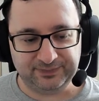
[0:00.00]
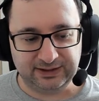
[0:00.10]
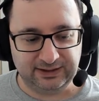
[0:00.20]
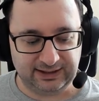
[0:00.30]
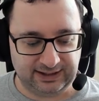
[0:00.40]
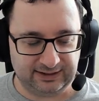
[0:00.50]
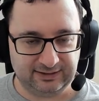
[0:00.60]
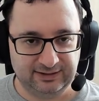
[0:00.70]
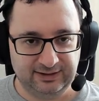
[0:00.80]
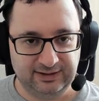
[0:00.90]
in
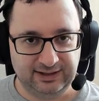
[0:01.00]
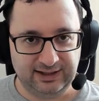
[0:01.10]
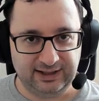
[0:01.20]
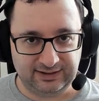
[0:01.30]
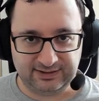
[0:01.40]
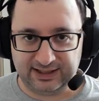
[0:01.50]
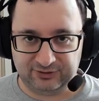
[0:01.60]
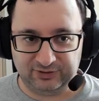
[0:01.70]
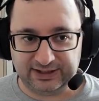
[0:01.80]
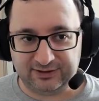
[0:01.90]
is the actual
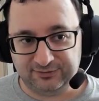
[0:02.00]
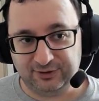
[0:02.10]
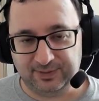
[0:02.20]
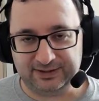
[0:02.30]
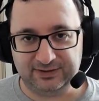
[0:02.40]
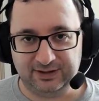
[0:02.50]
data formats that